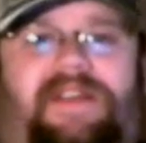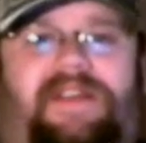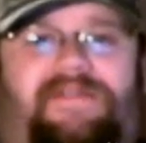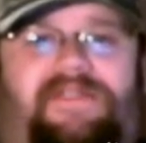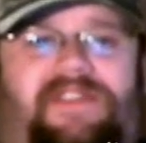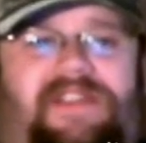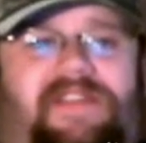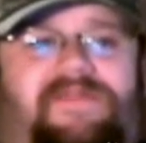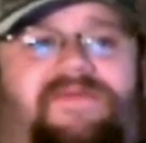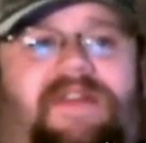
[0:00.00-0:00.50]
You
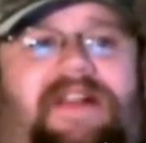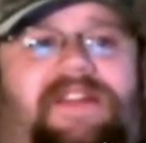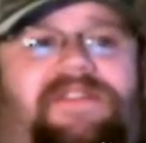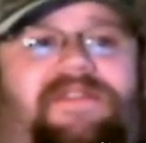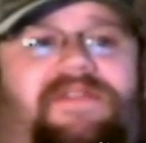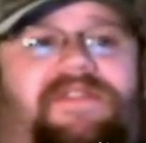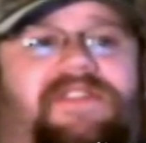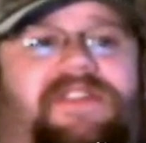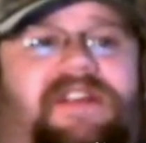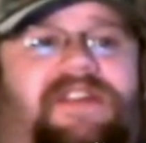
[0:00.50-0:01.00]
would see
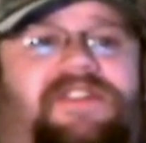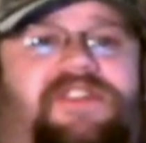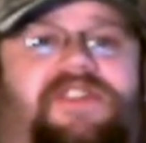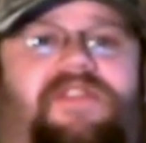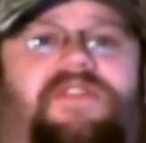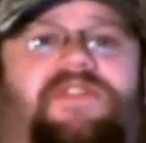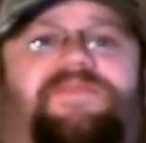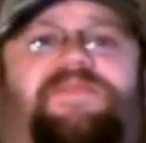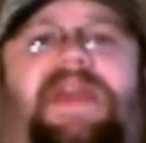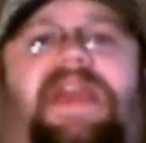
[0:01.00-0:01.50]
wrestlers on
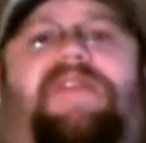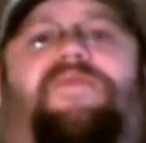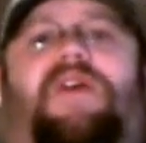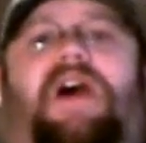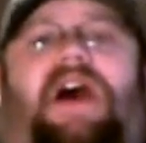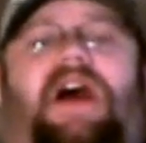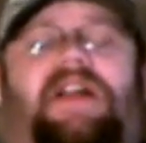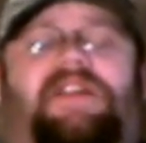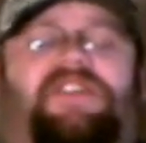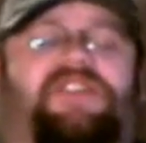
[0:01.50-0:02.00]
shows,
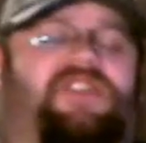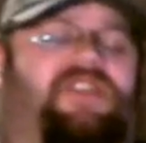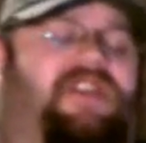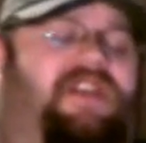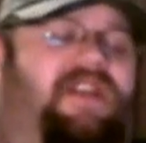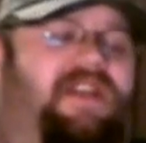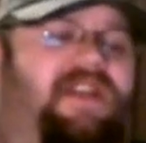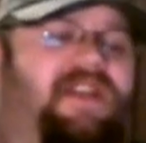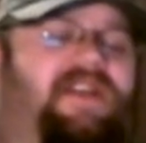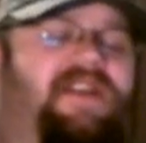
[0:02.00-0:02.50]
Baywatch,
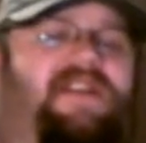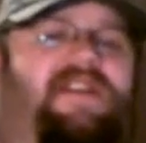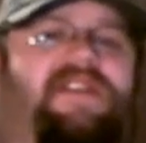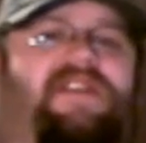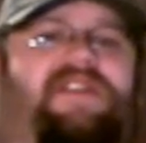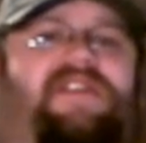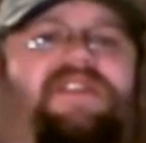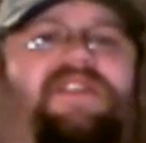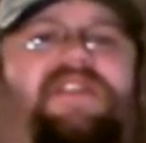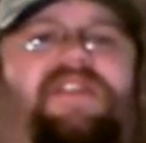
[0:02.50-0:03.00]

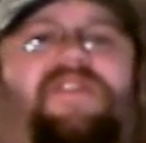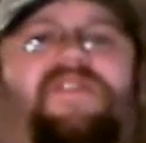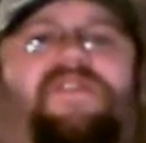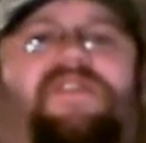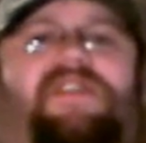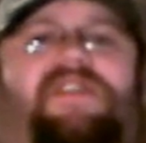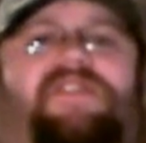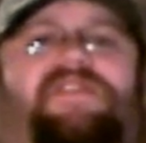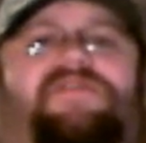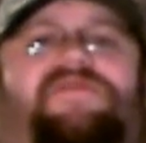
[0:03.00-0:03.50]
you know,
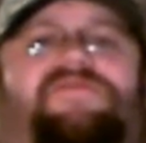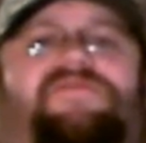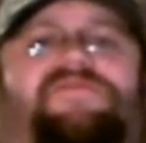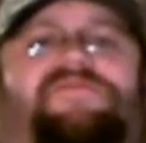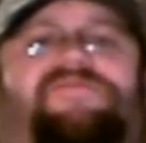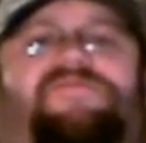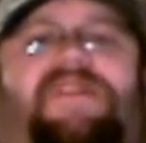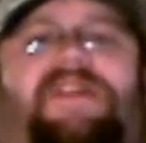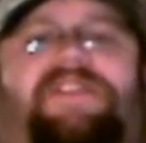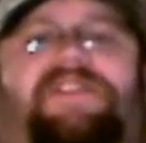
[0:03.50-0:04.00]
because
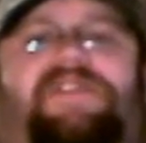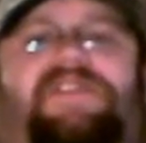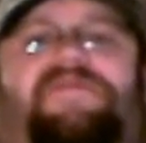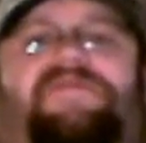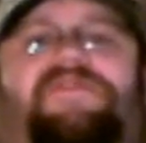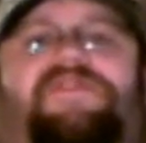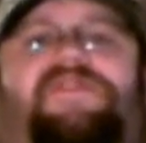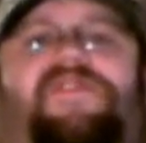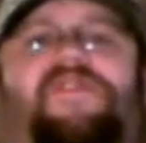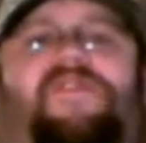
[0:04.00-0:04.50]
wrestling
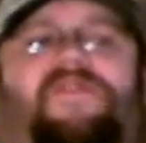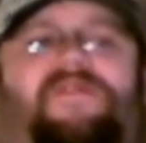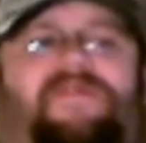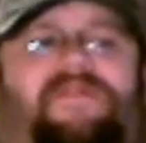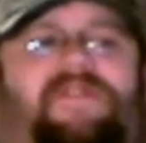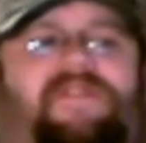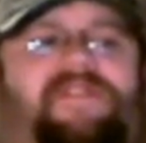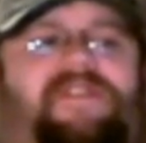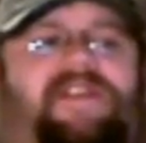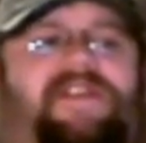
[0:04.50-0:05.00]
was
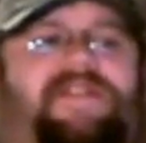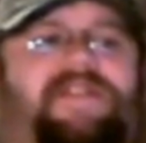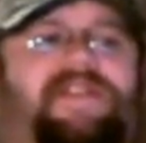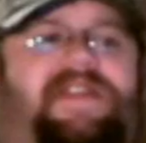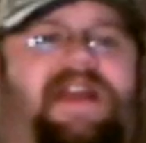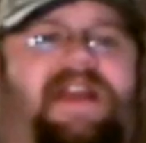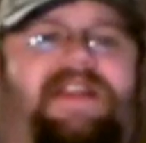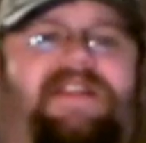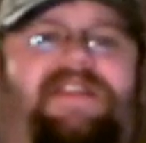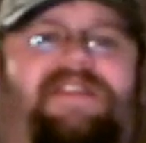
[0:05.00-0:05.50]
over in the
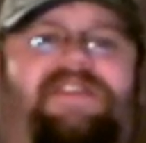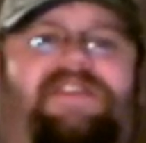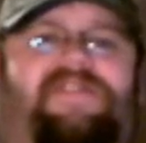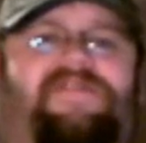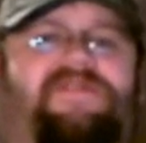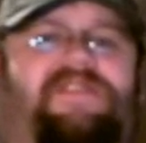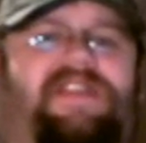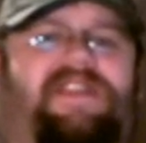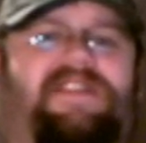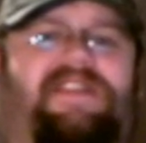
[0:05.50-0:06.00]
90s. You
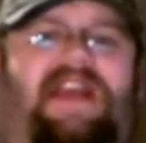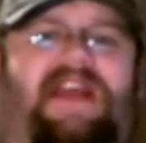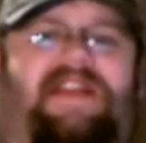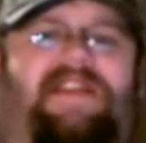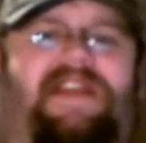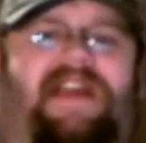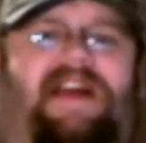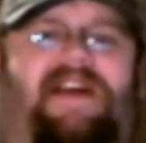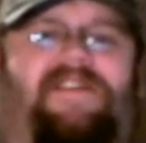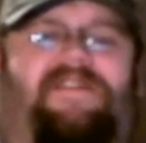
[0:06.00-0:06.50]
don't get that
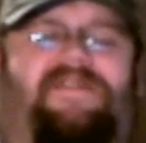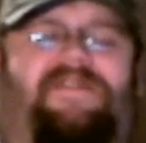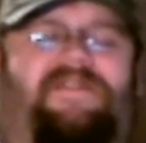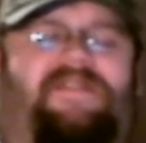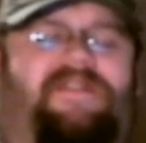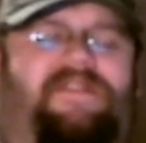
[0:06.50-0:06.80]
now.